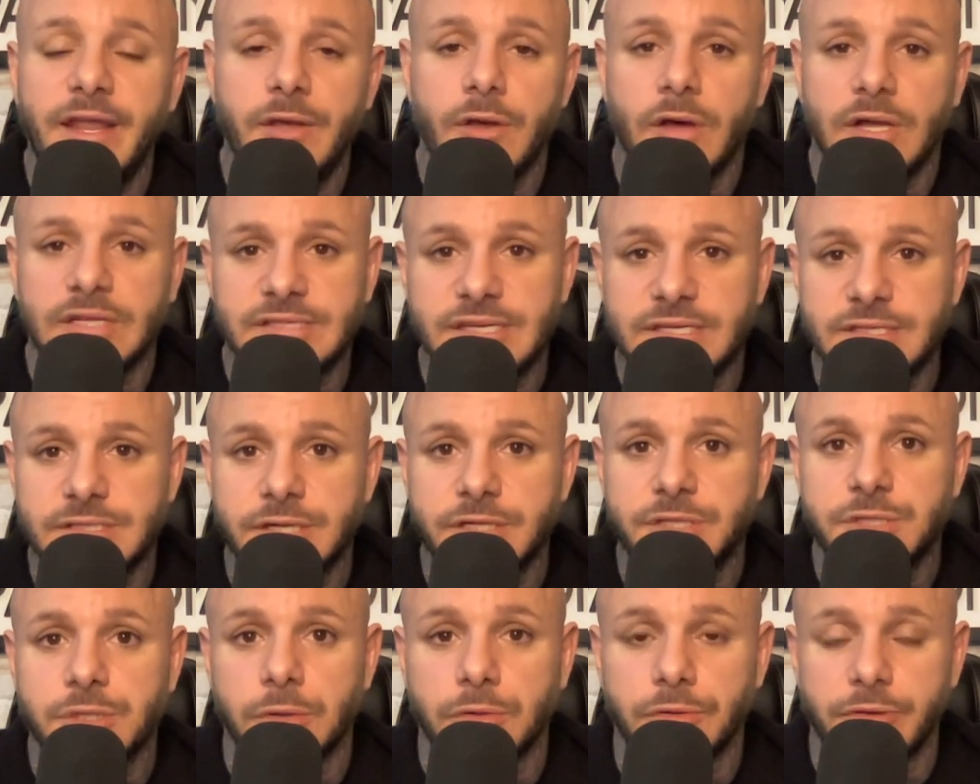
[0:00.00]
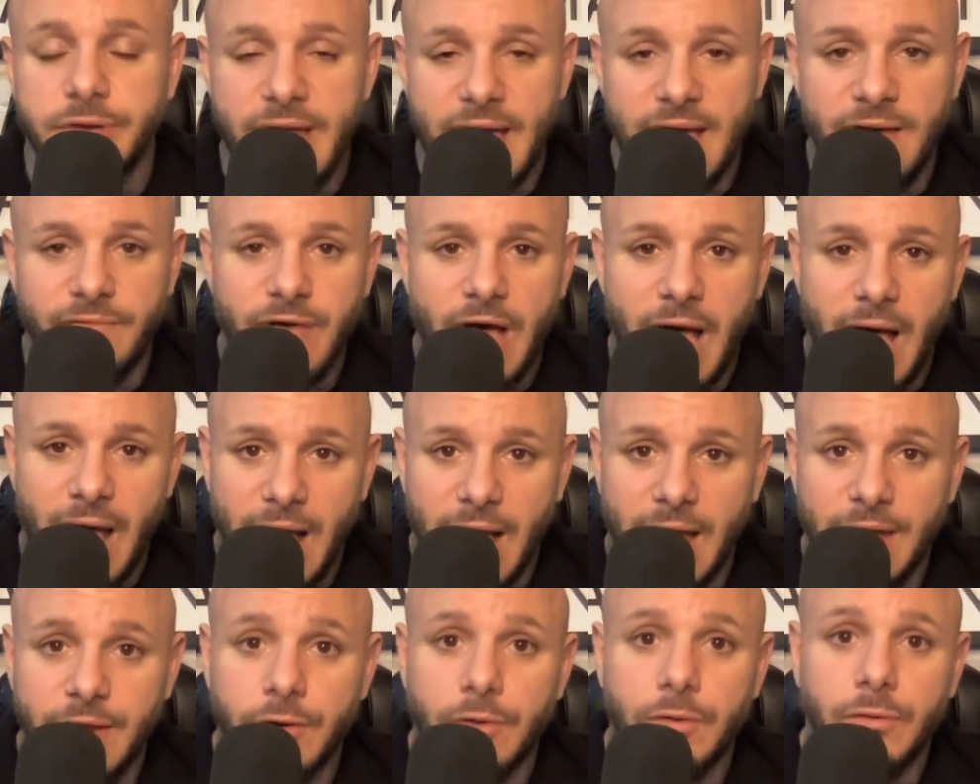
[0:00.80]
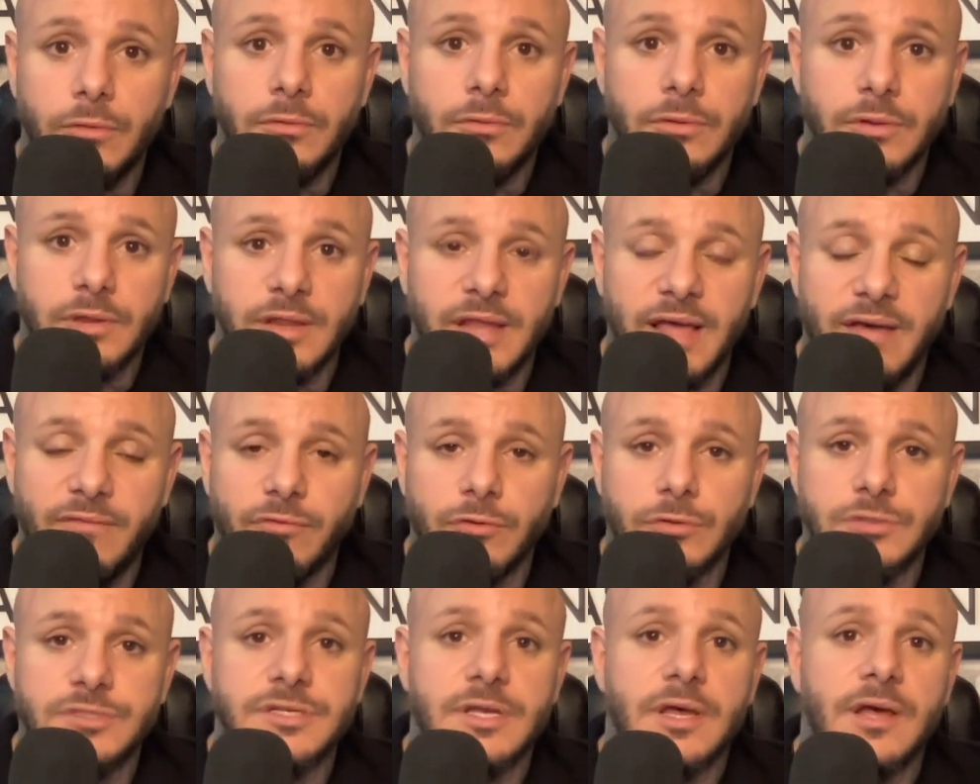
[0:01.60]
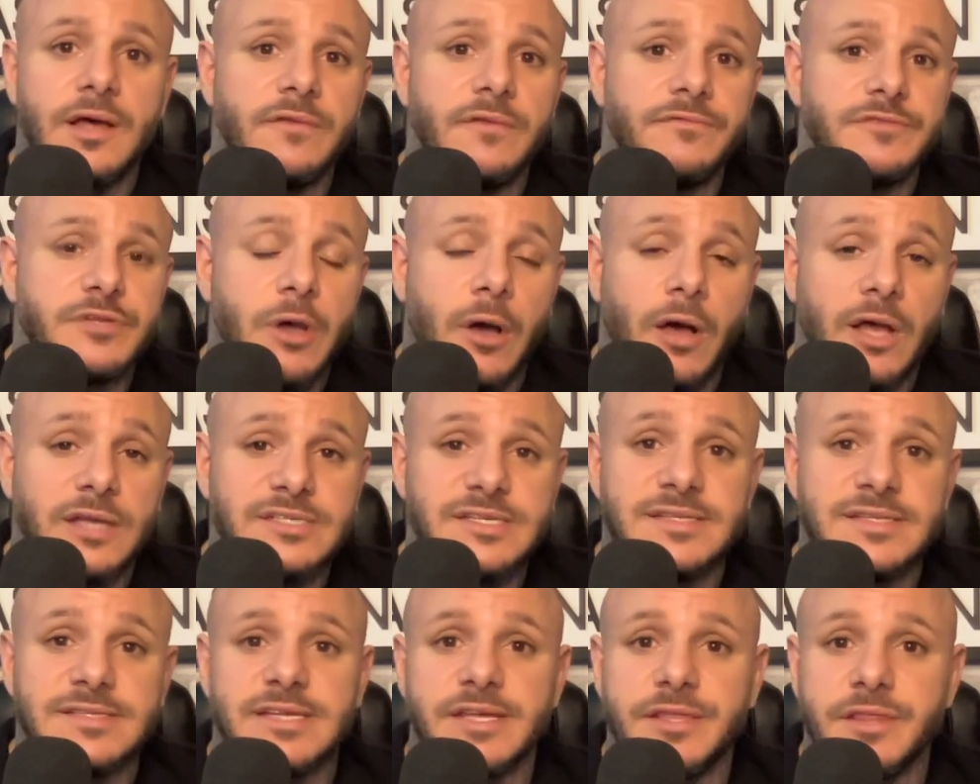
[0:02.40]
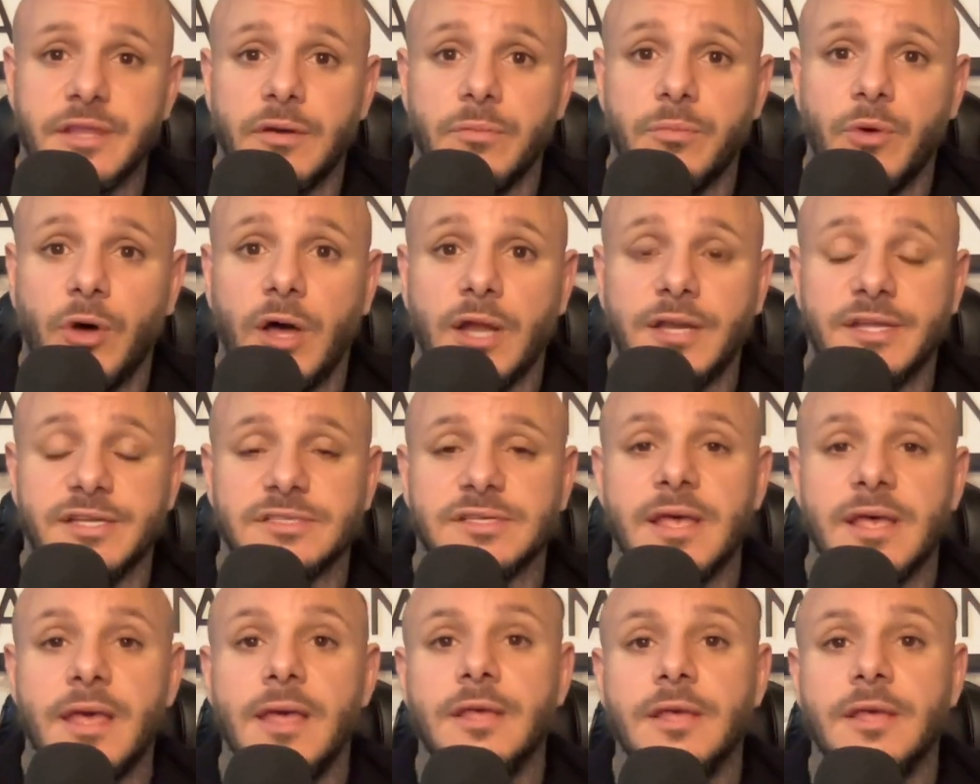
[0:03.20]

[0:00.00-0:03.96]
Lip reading: autistic children have higher levels of toxins in their bodies.